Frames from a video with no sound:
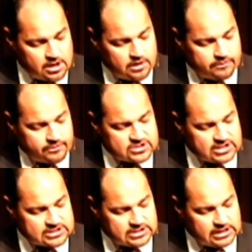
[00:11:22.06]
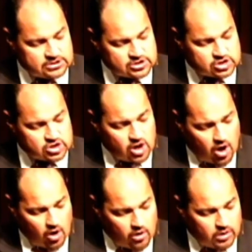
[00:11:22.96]
Verse 16,
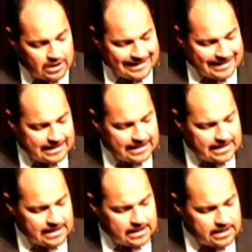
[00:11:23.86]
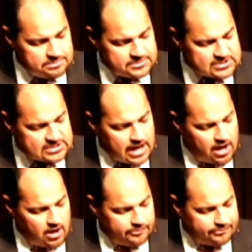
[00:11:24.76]
so He
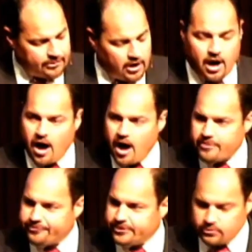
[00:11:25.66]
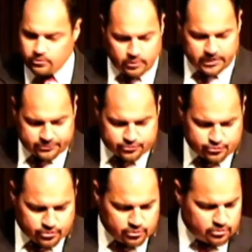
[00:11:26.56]
Himself often
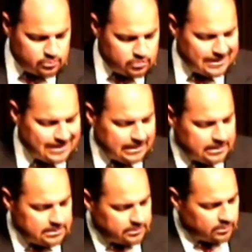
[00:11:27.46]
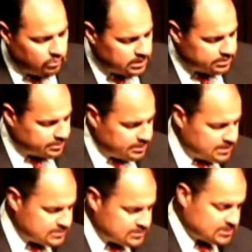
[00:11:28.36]
withdrew into the
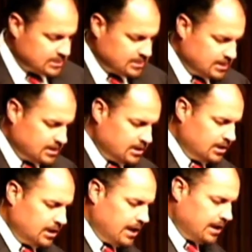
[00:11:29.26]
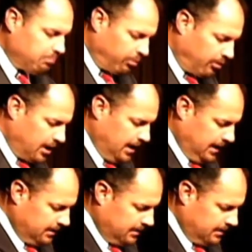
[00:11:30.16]
wilderness and prayed.